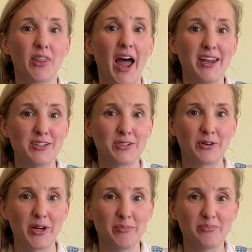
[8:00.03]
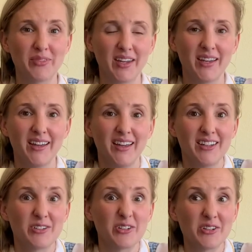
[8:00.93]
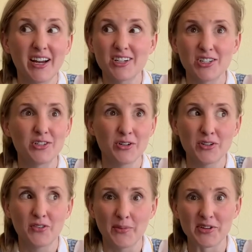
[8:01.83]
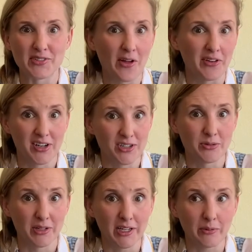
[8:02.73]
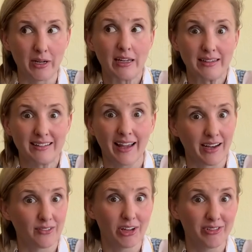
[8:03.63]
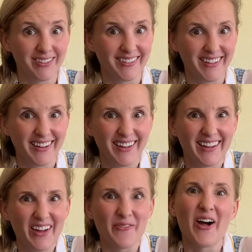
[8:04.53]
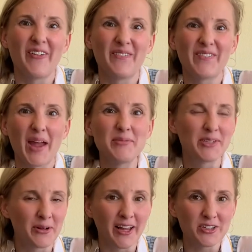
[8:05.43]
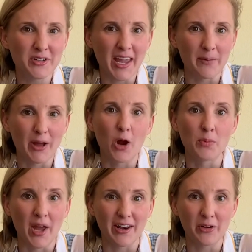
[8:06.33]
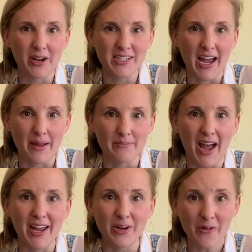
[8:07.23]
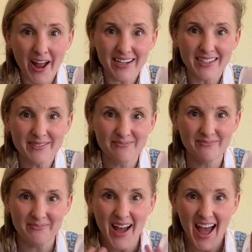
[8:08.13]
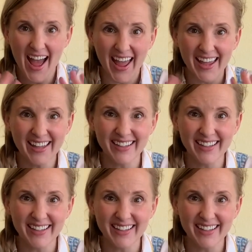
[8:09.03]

ice cream. So it actually turns from a solid into a liquid inside of you. Well, I'm so glad you came. I hope you had a great time. I know I did. Bye.